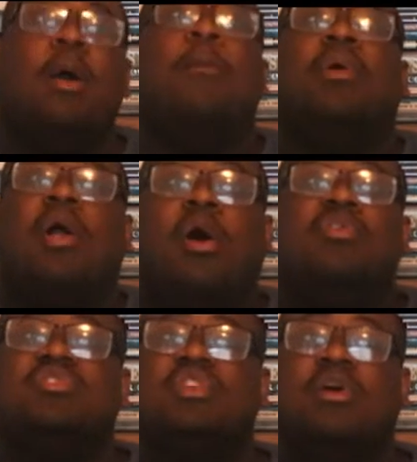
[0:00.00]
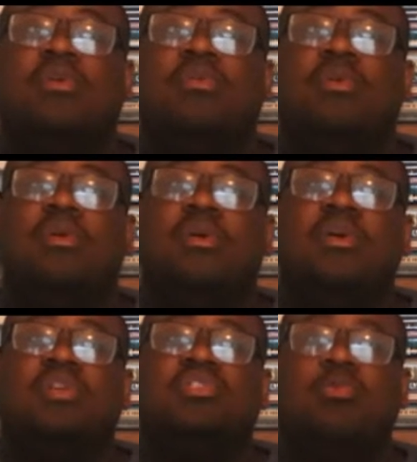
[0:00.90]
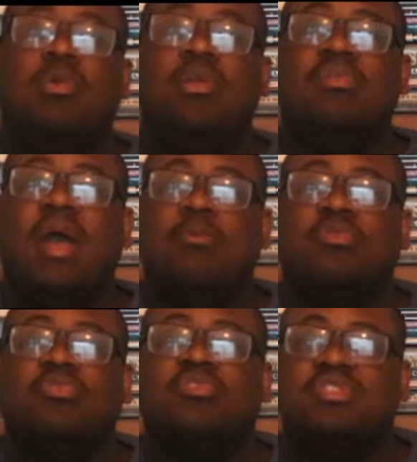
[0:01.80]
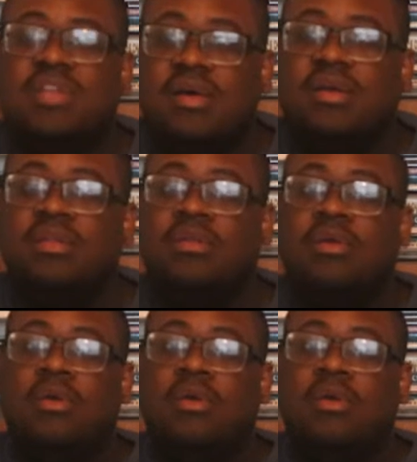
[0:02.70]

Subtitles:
but also to reunite with her son,